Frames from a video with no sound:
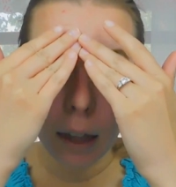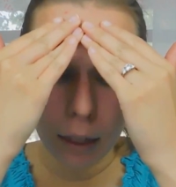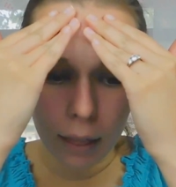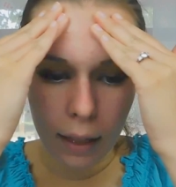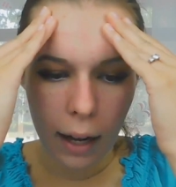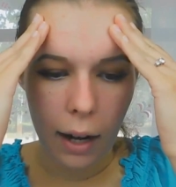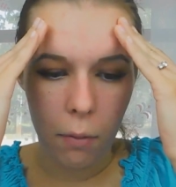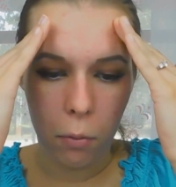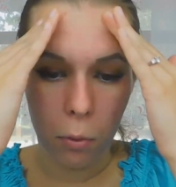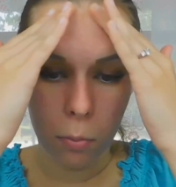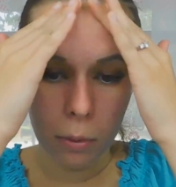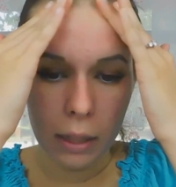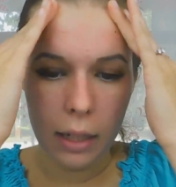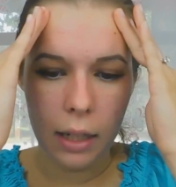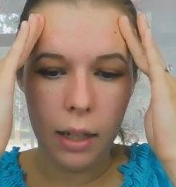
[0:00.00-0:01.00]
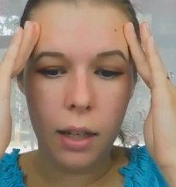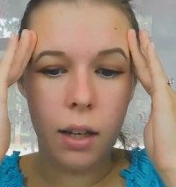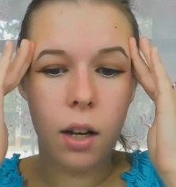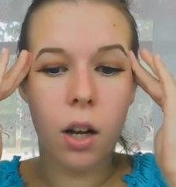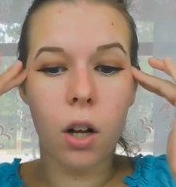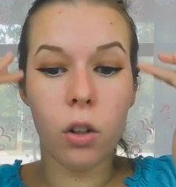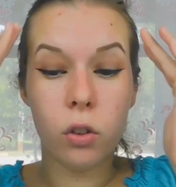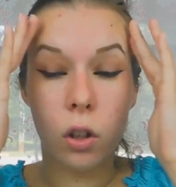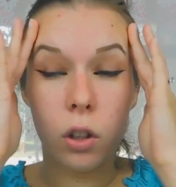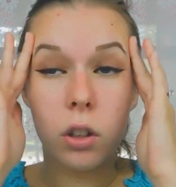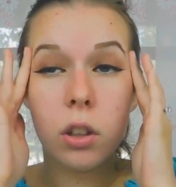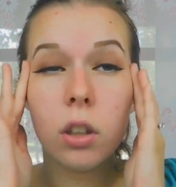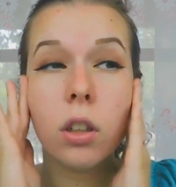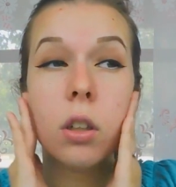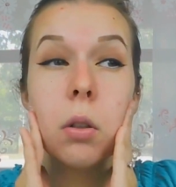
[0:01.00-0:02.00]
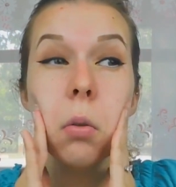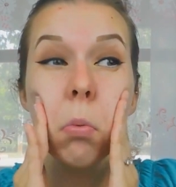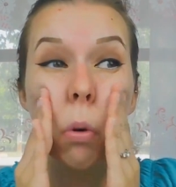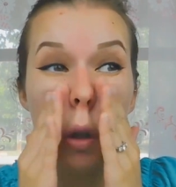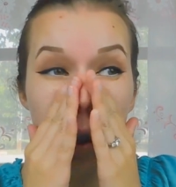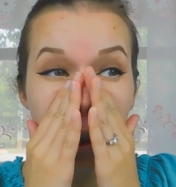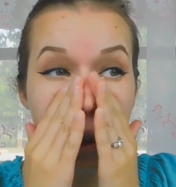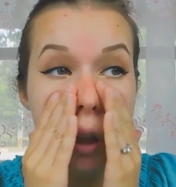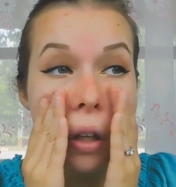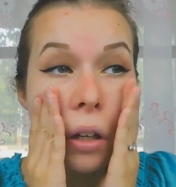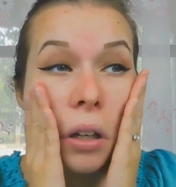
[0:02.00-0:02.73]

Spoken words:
That will be a look with